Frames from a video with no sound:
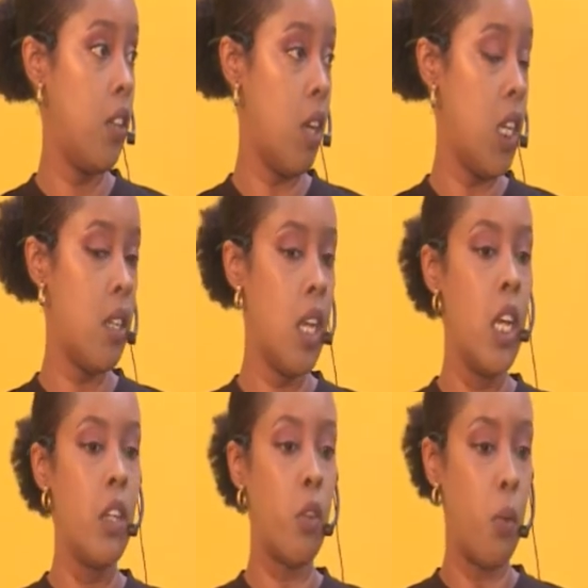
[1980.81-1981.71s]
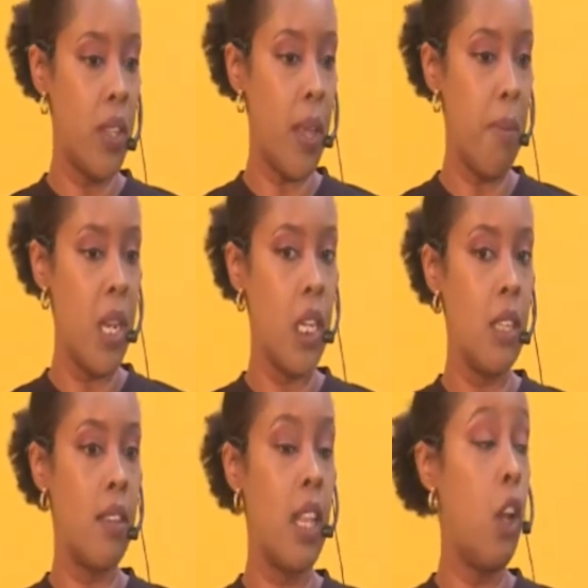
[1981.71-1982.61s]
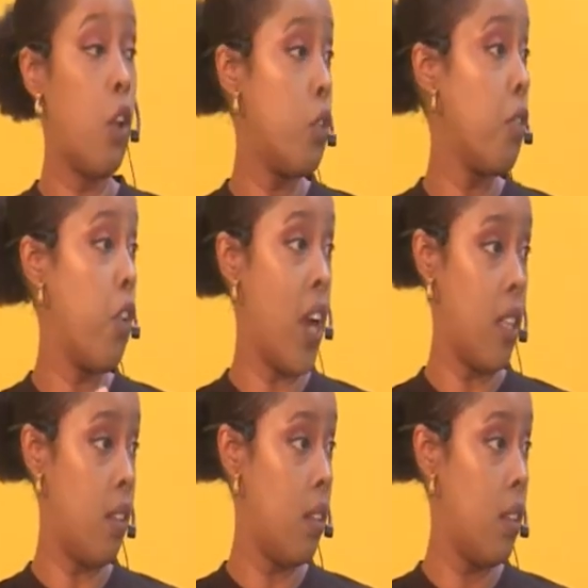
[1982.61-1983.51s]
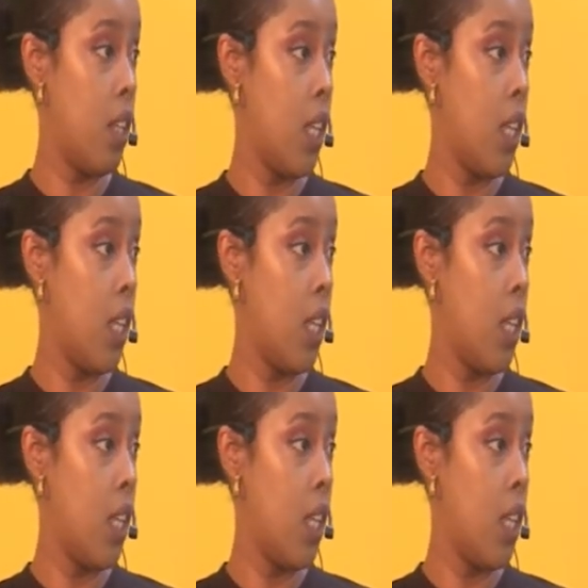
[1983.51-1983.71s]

right? So what's happening is there are lots of grants.